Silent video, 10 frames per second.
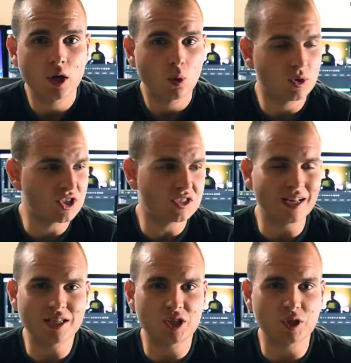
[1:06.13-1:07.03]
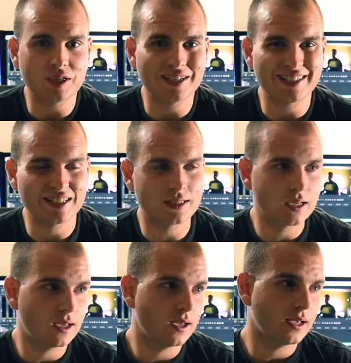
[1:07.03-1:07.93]
which essentially
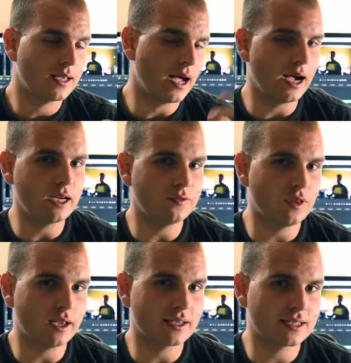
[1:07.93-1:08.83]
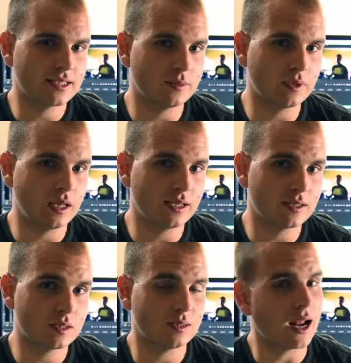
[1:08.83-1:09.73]
is kind of like a cinema
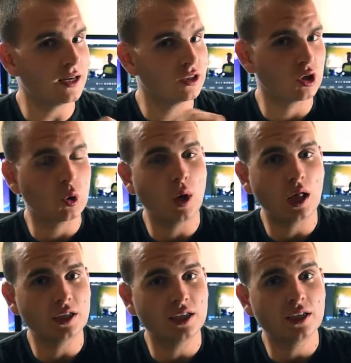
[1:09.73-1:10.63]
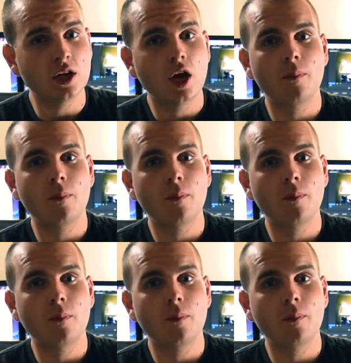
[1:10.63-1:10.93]
lens, not in the quality,